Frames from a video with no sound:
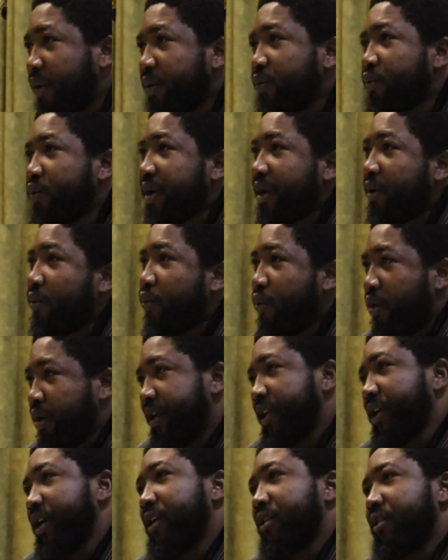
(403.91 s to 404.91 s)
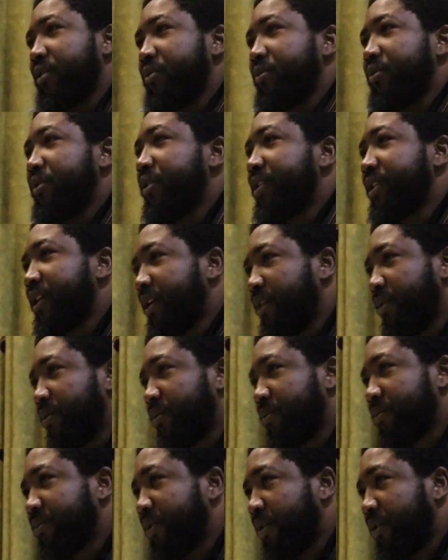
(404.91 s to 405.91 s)
When we are walking around the
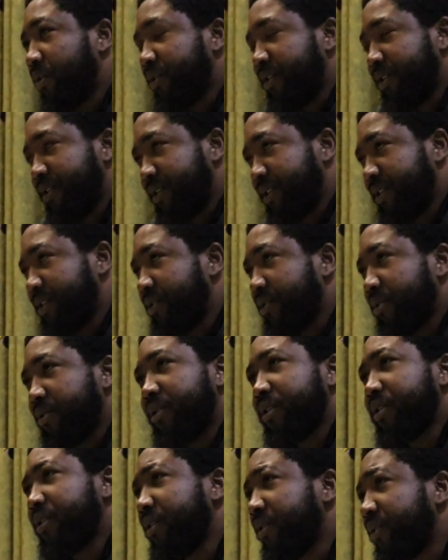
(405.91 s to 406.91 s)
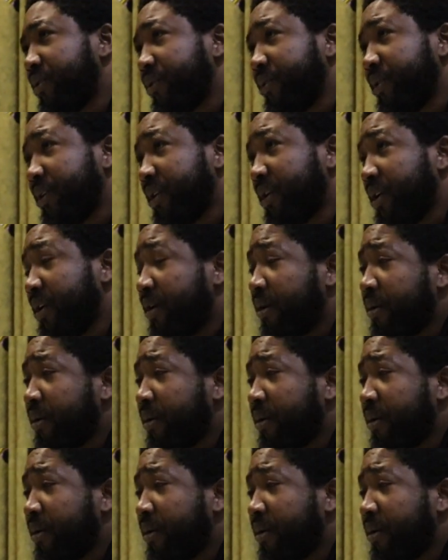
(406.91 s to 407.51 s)
town or the city or the country,